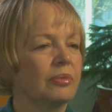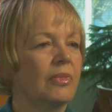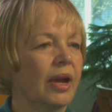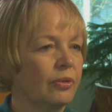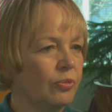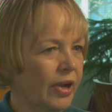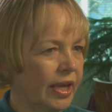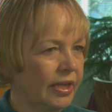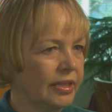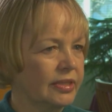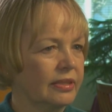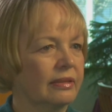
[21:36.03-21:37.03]
my
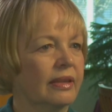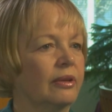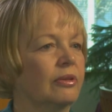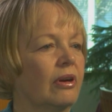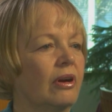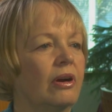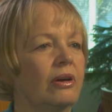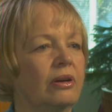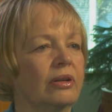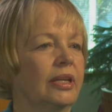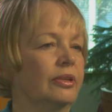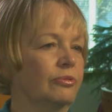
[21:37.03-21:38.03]
weight, they were
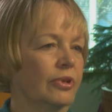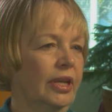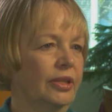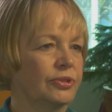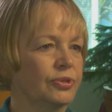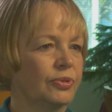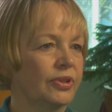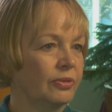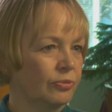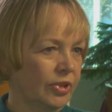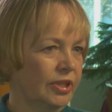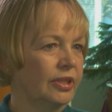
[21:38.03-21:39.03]
all in range
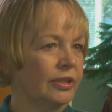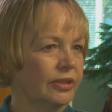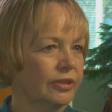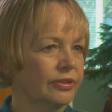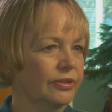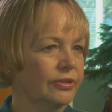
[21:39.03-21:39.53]
within 1 year.